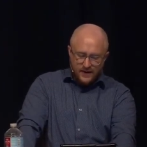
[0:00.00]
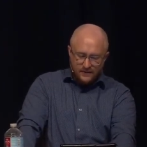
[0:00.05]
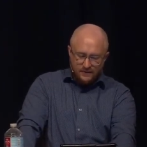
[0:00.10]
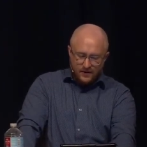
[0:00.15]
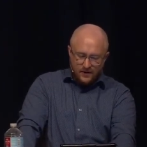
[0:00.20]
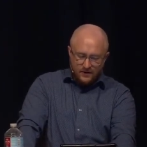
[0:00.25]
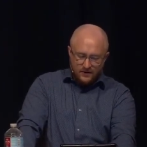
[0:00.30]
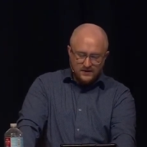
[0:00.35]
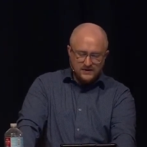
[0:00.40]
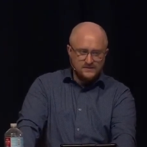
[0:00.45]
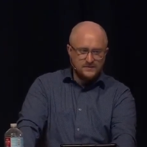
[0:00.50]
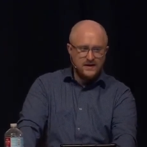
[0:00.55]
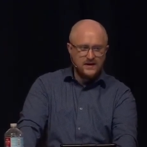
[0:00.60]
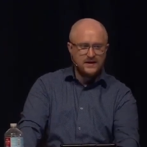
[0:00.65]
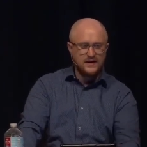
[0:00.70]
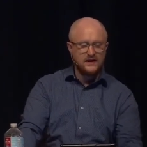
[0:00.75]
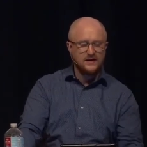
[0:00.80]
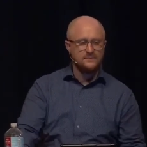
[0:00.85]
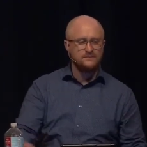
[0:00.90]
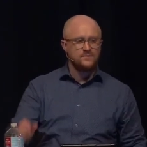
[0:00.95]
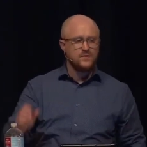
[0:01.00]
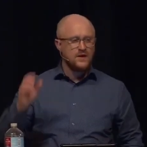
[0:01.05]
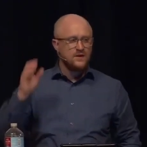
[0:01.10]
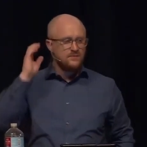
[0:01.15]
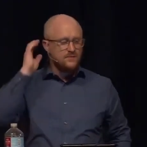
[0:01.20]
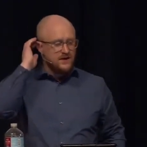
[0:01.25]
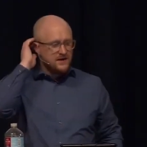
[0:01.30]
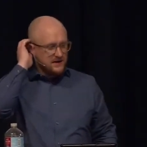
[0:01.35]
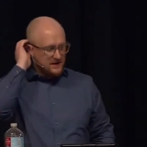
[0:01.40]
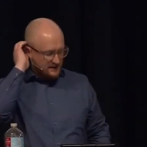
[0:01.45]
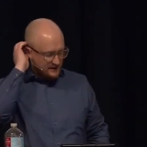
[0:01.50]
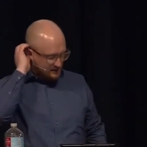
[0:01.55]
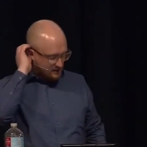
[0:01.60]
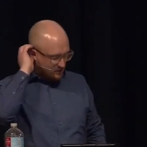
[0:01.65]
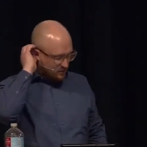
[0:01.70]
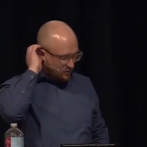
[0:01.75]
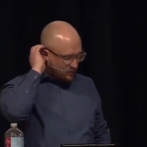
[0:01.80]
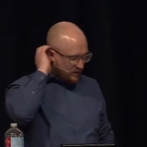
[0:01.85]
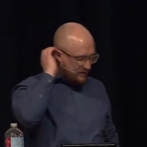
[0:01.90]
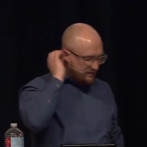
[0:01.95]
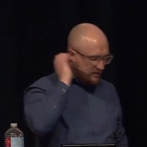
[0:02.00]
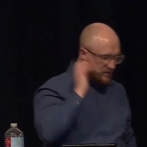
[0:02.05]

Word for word: that Paul is making because we